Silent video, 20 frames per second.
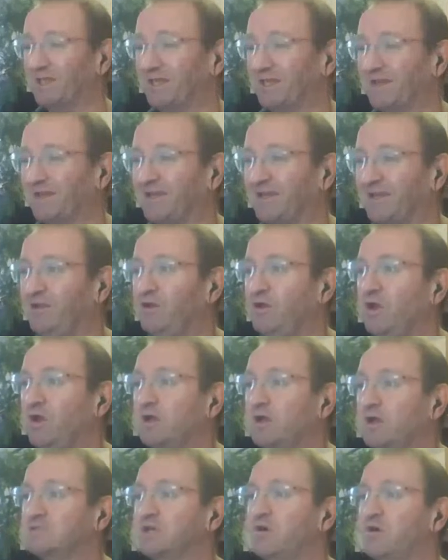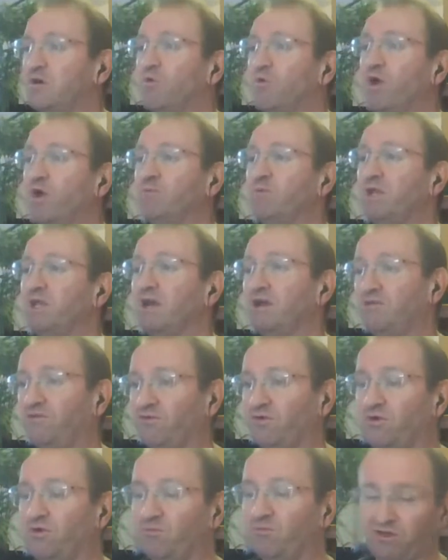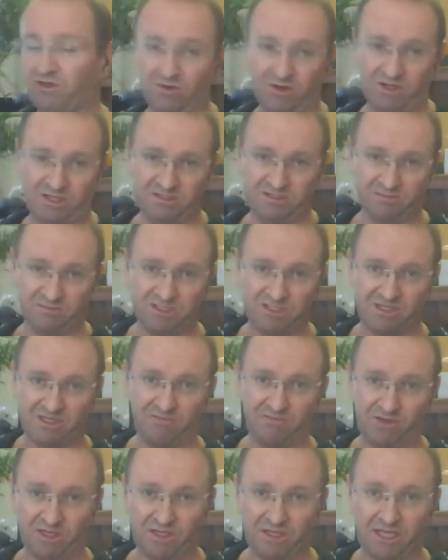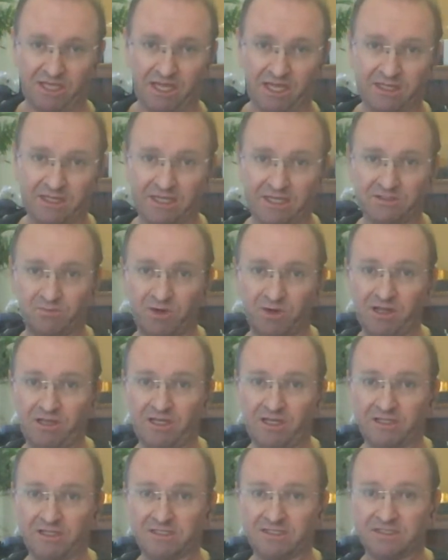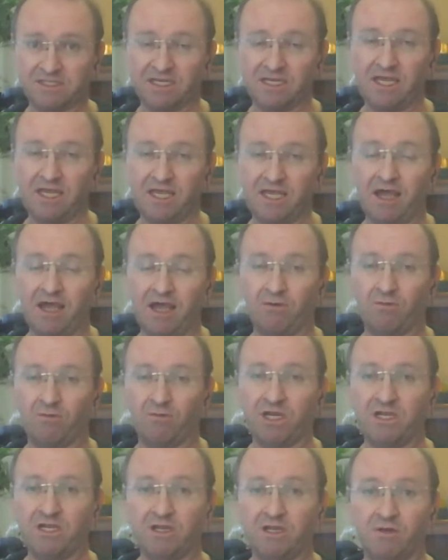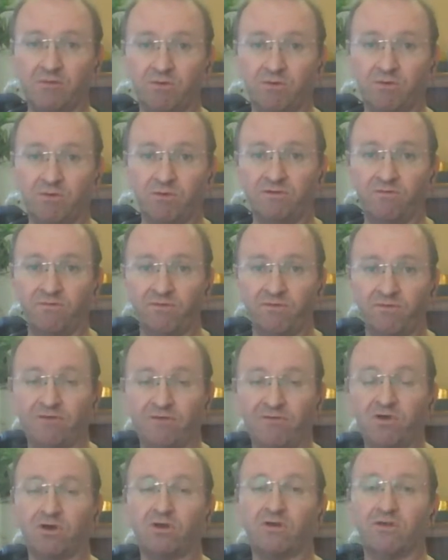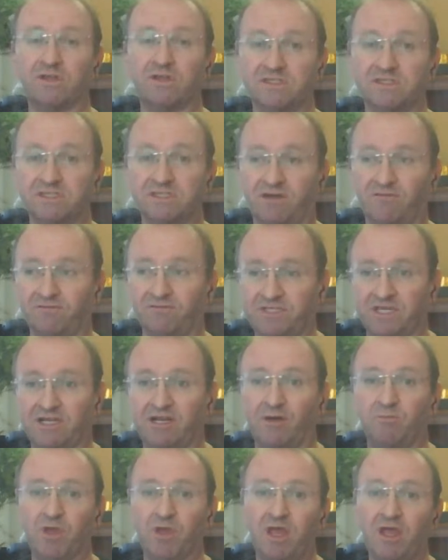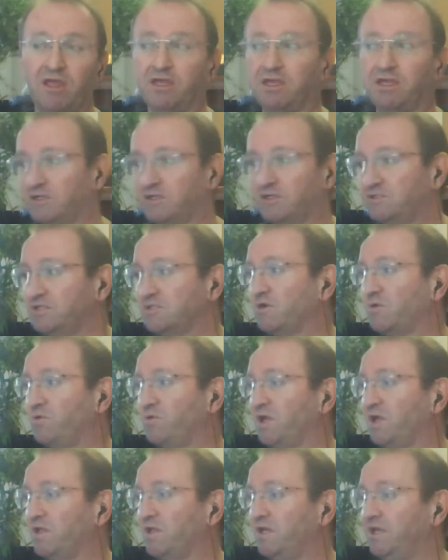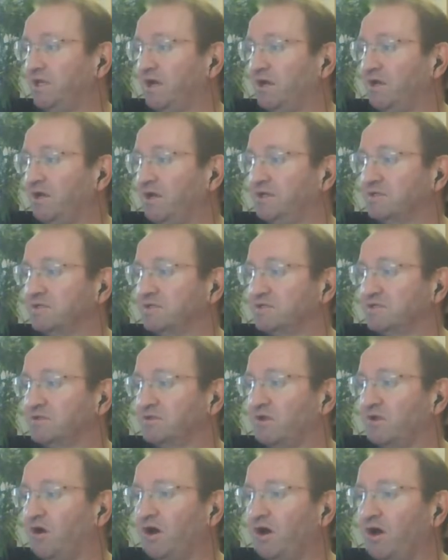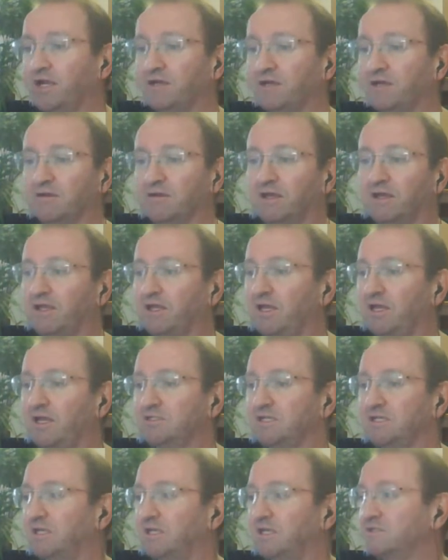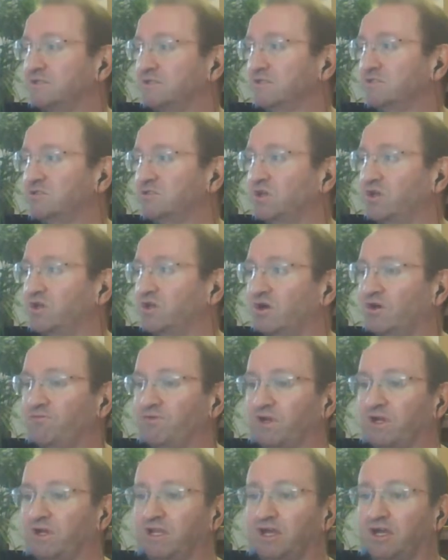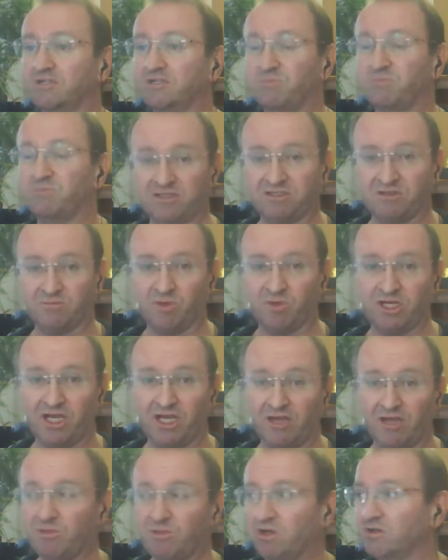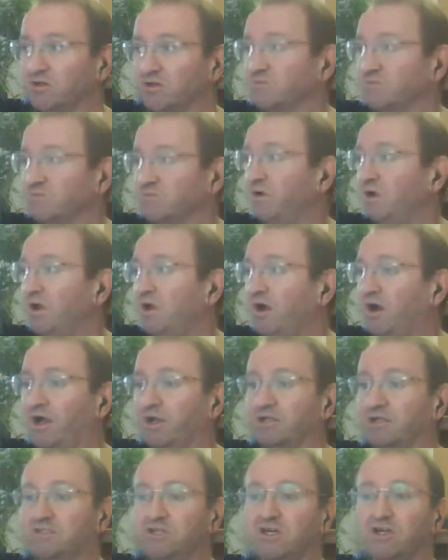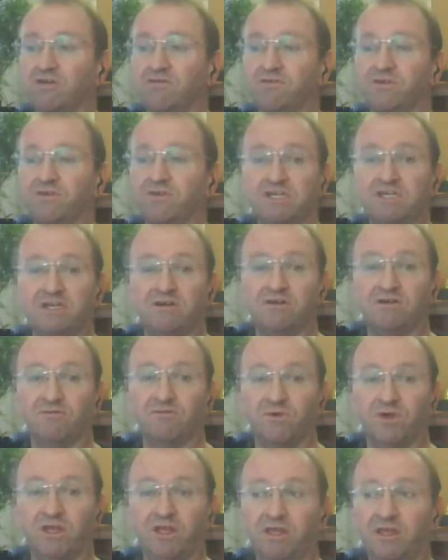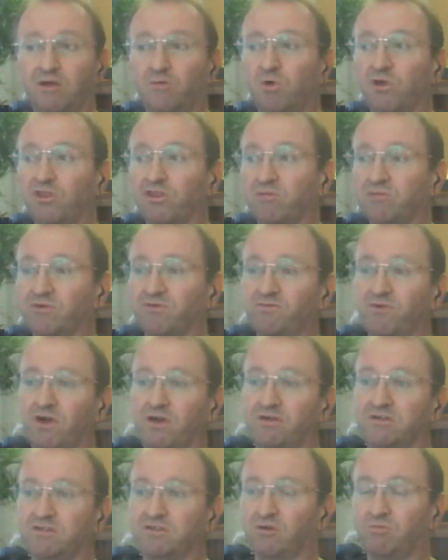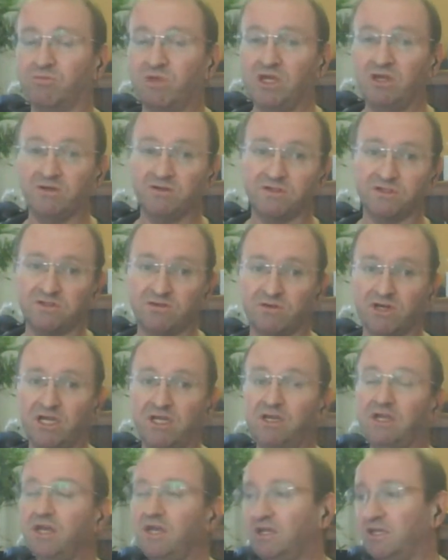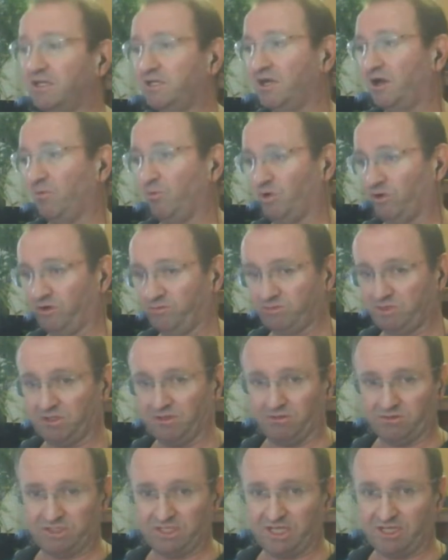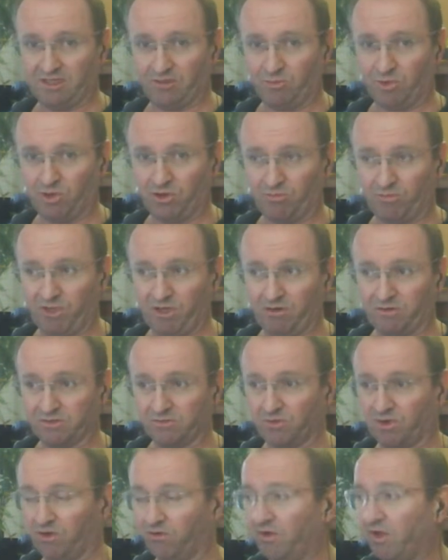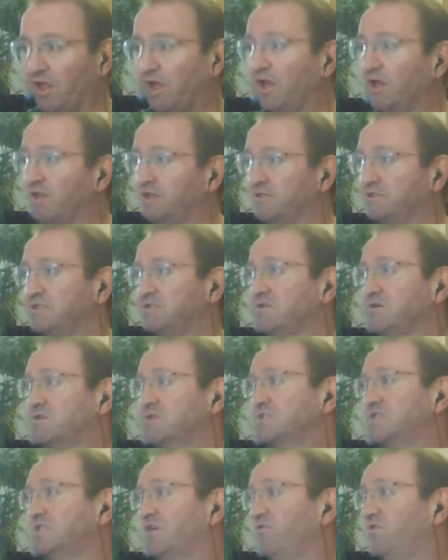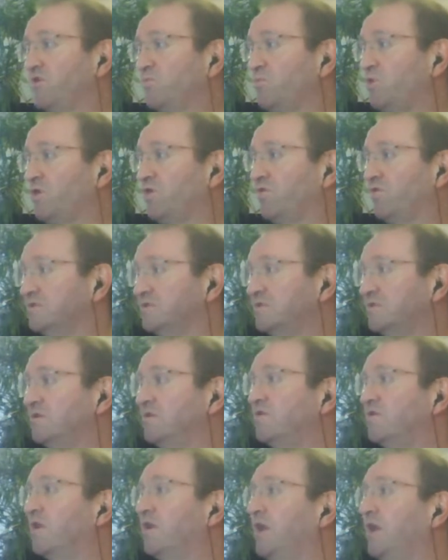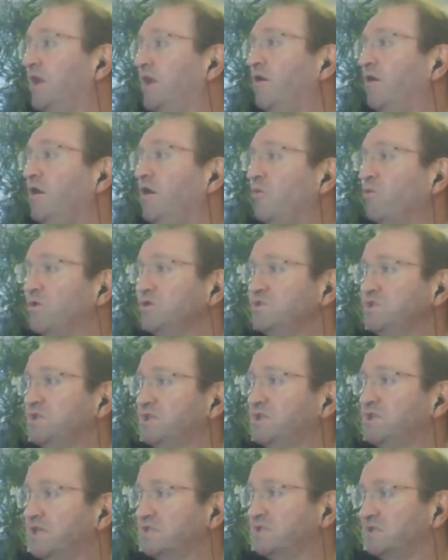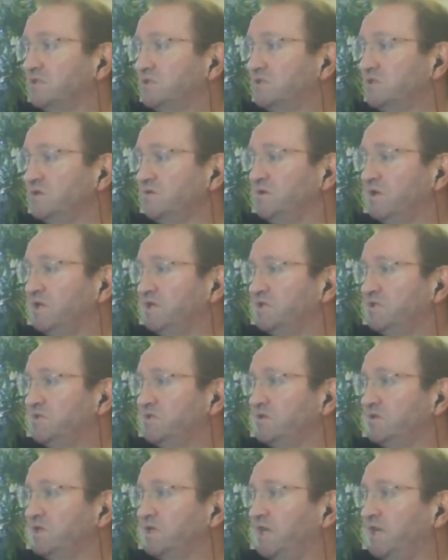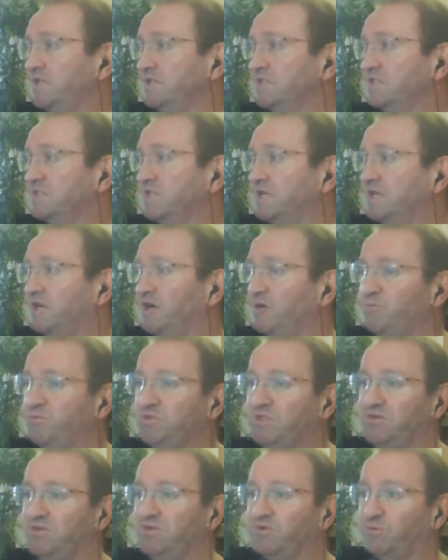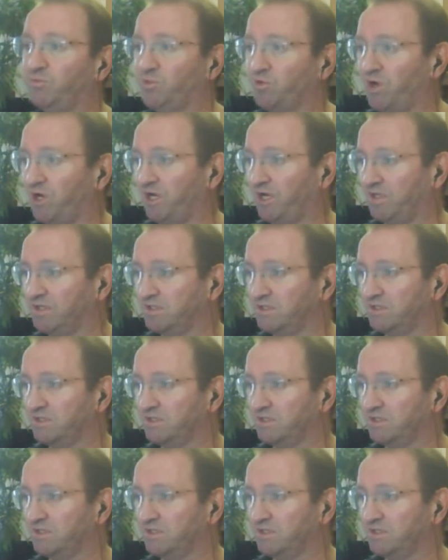Okay, so when we go through and we're doing some stuff like that, that's where you can see how when you've got all this stuff set up, you can just quickly go, you can just hide it. Okay, so you can just turn it off and it goes back to my name there as well. I can turn off the ticker if you want them to focus on me or the screen. You don't want them to look down the bottom there as well. This is all the stuff the moderators can do. Now, what you can actually do is you can set up different brands.